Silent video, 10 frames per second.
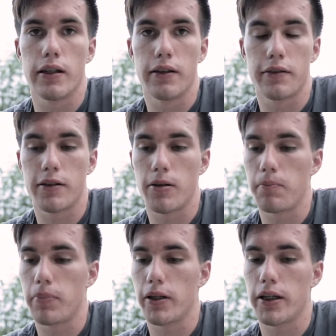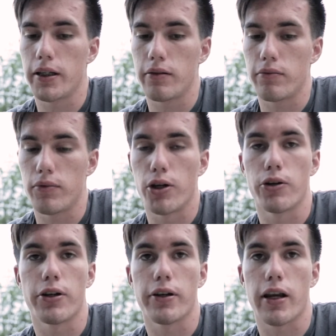is simply know
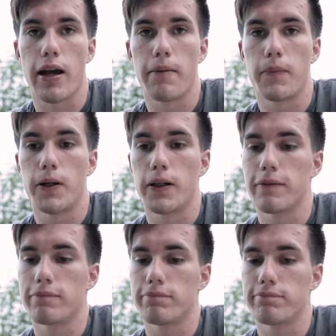your camera,